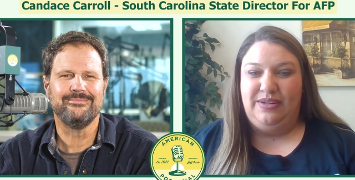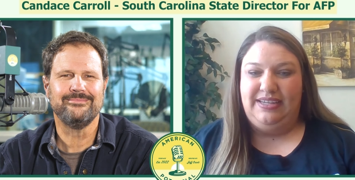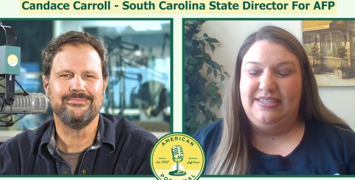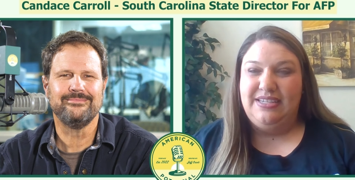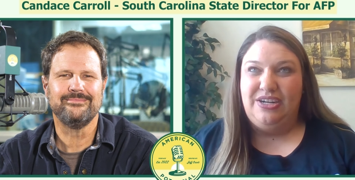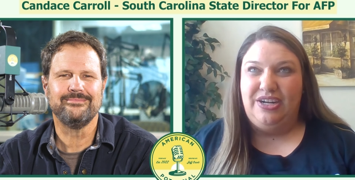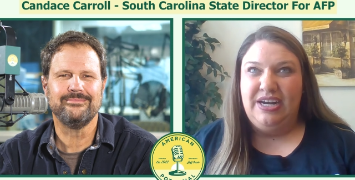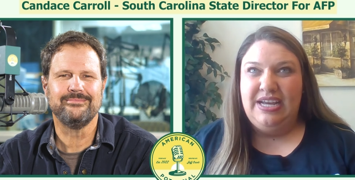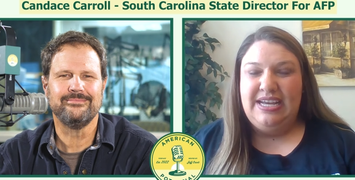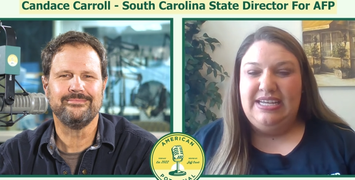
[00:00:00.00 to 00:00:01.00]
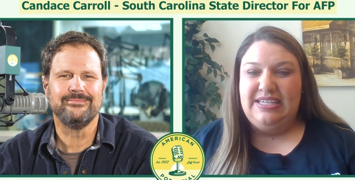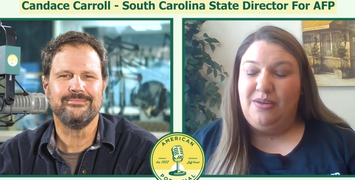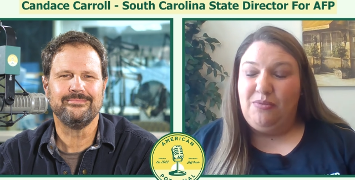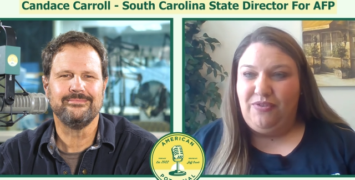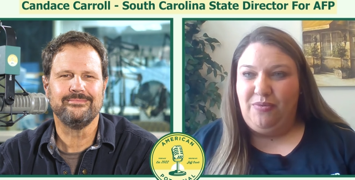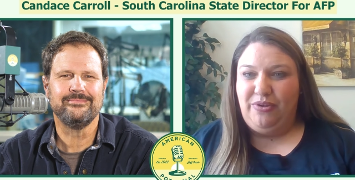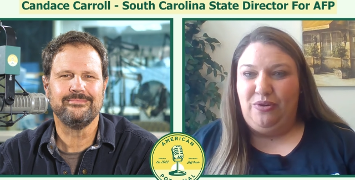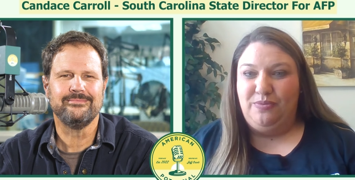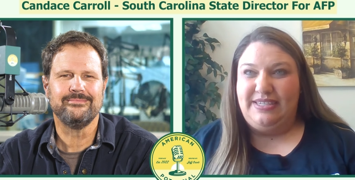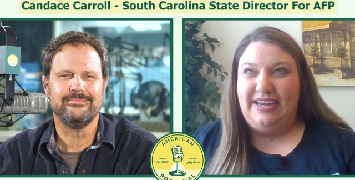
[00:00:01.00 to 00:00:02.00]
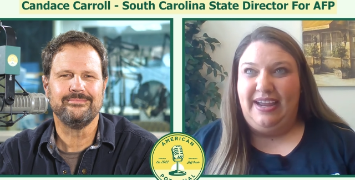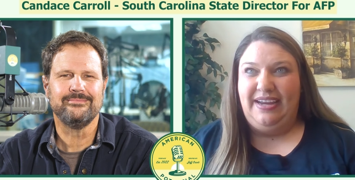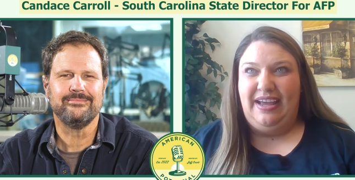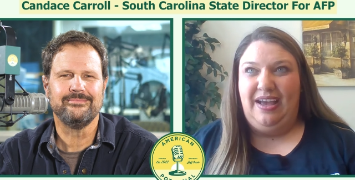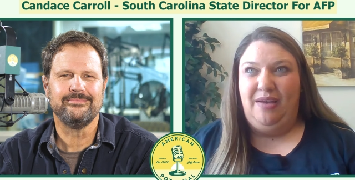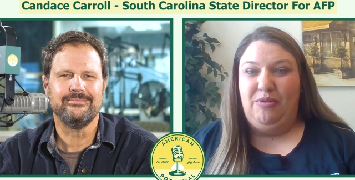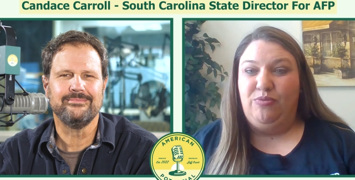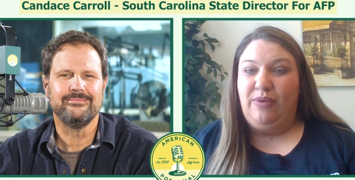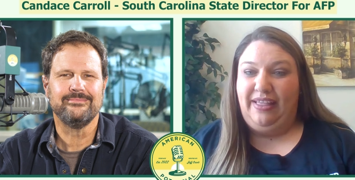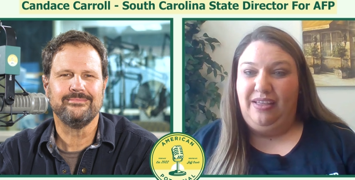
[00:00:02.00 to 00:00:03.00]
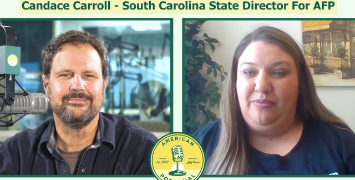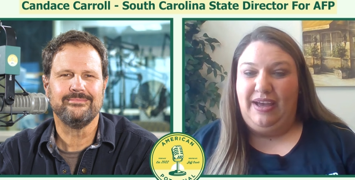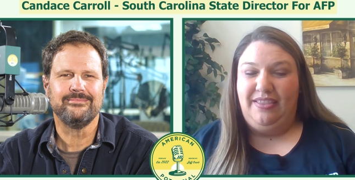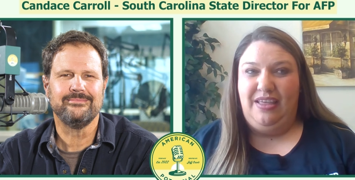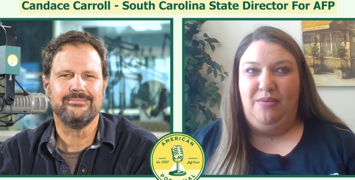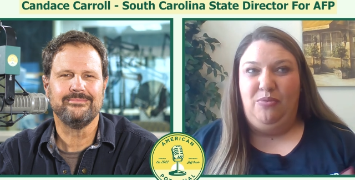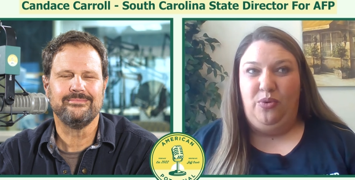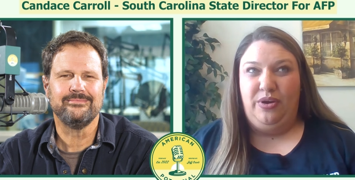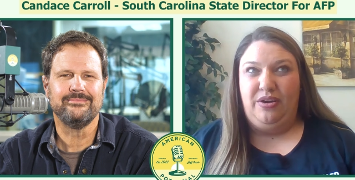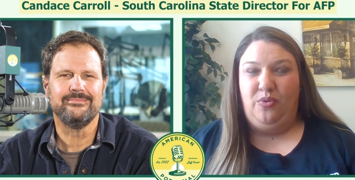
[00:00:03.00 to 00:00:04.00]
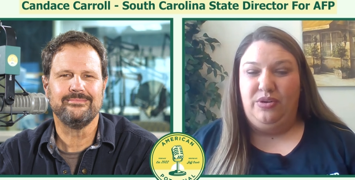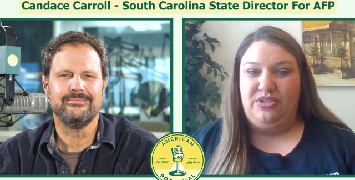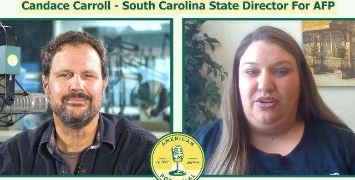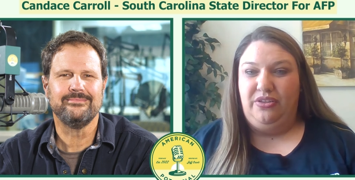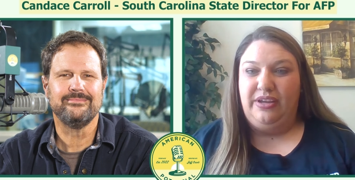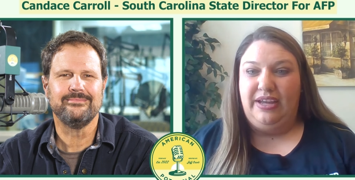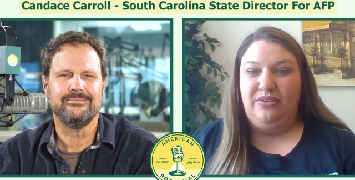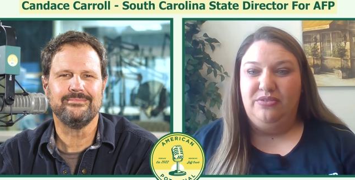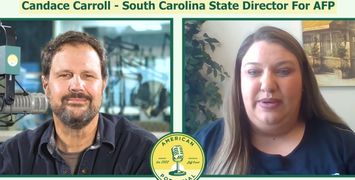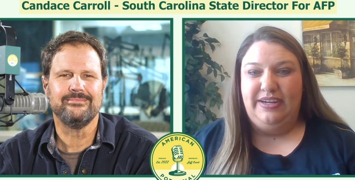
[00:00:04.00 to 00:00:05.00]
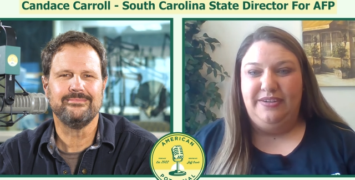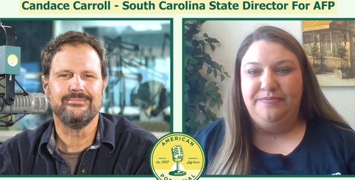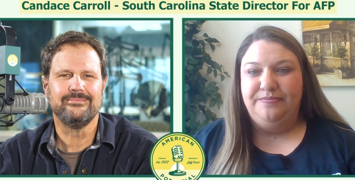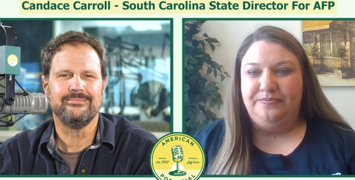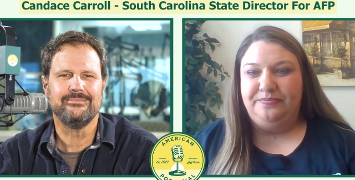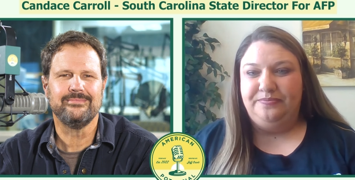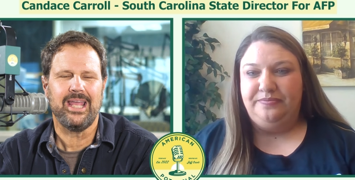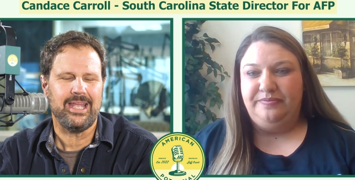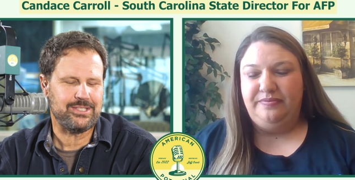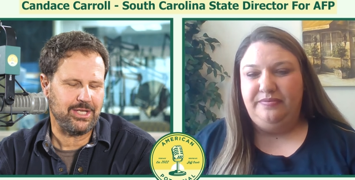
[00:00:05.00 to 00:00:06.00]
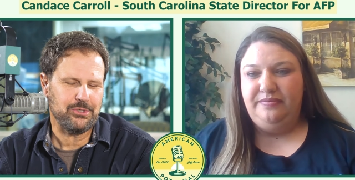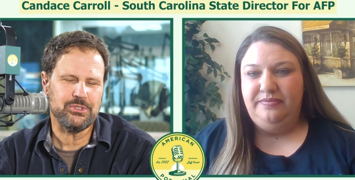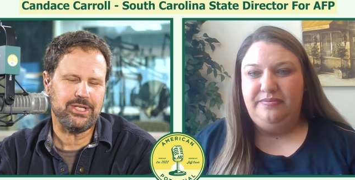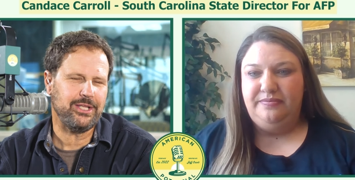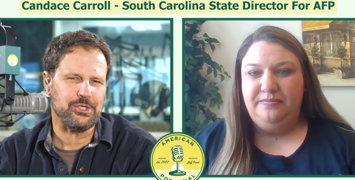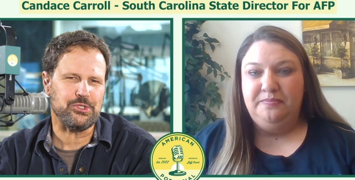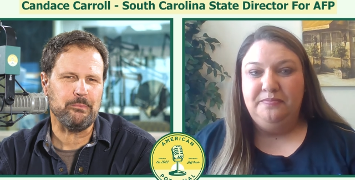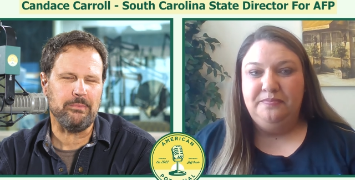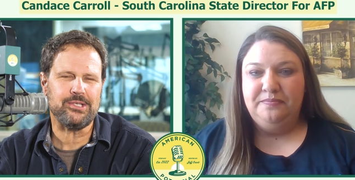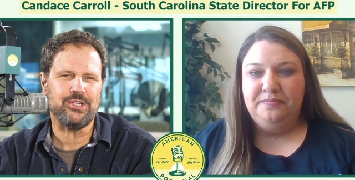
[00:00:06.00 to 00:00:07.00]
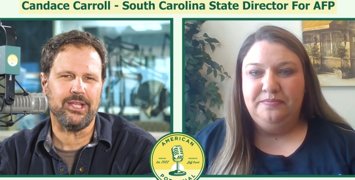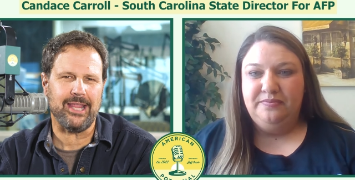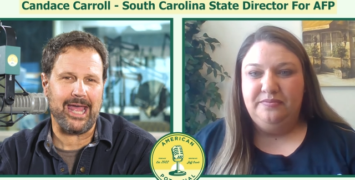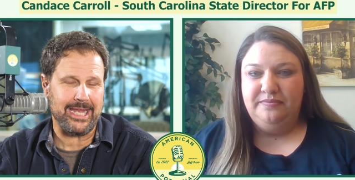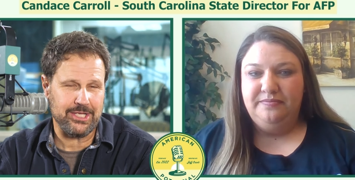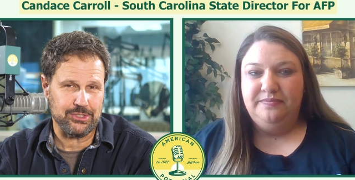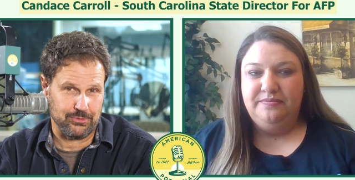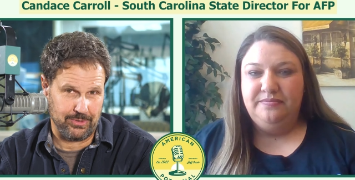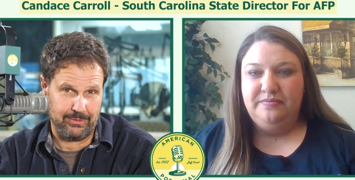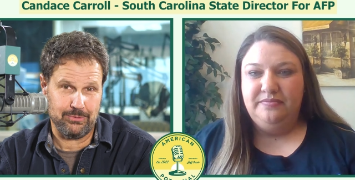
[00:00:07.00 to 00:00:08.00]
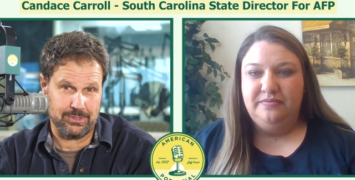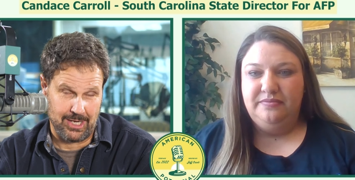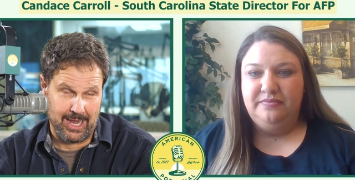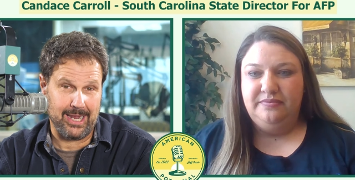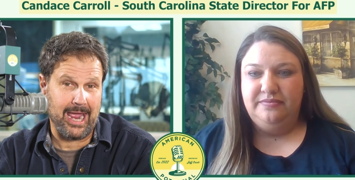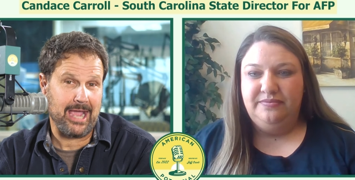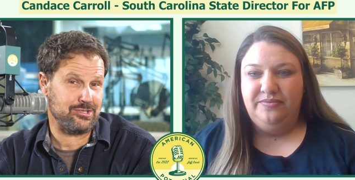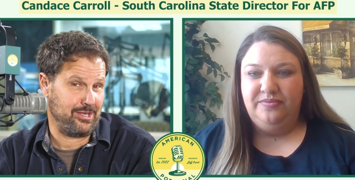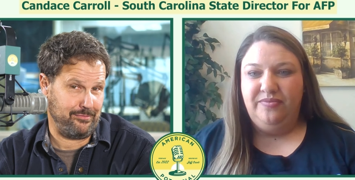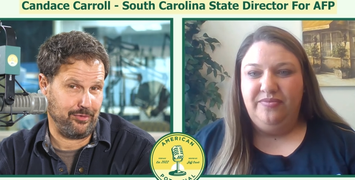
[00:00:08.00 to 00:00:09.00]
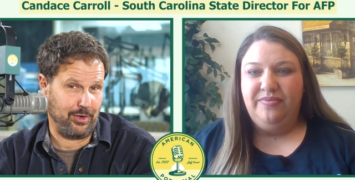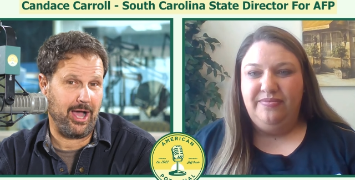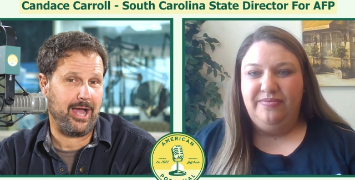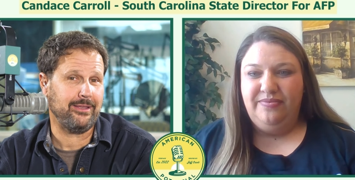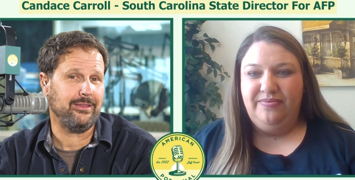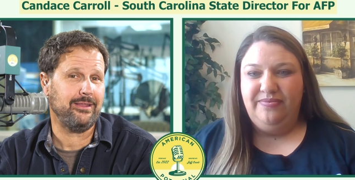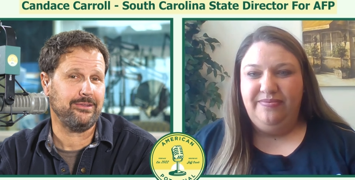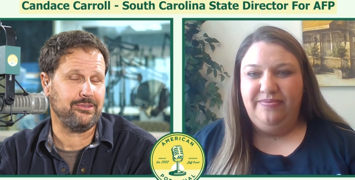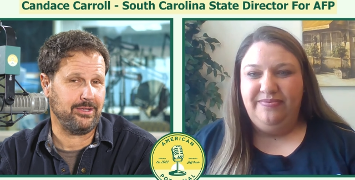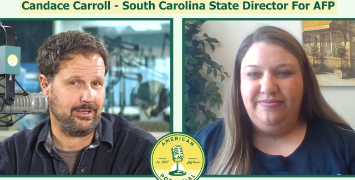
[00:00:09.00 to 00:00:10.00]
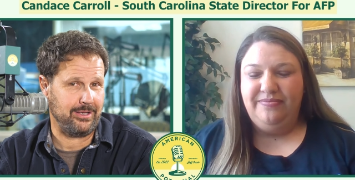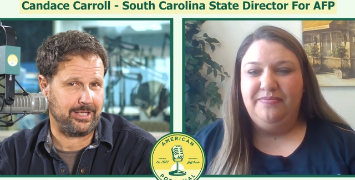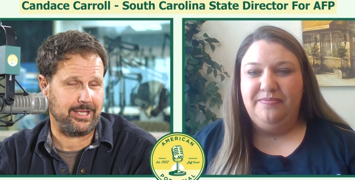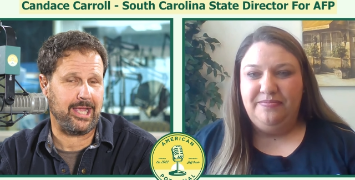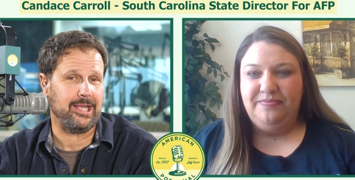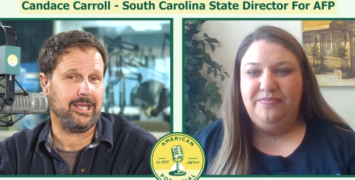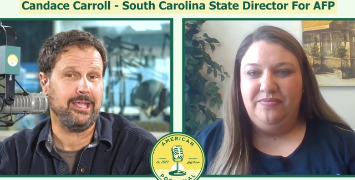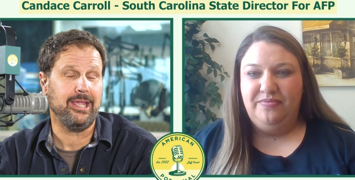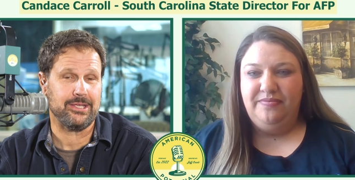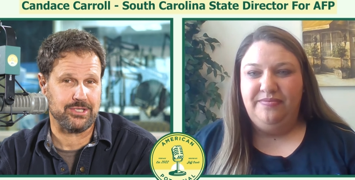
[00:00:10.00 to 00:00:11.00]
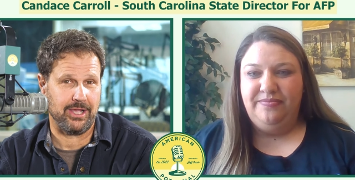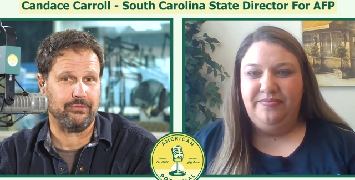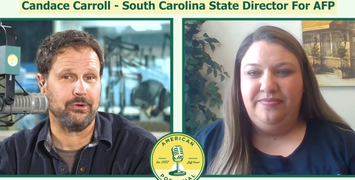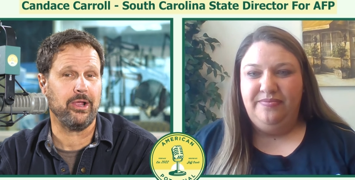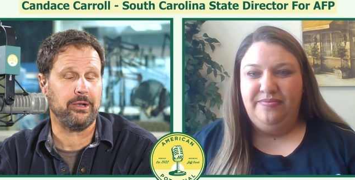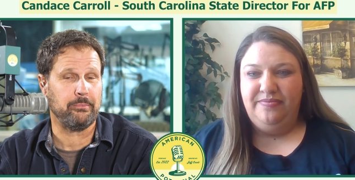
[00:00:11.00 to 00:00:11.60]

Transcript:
Speaker 1: want to consider someone from their home state and rally behind them or start to look elsewhere.
Speaker 2: It's interesting that you mentioned that history, which I had actually forgotten, that Nikki Haley as governor had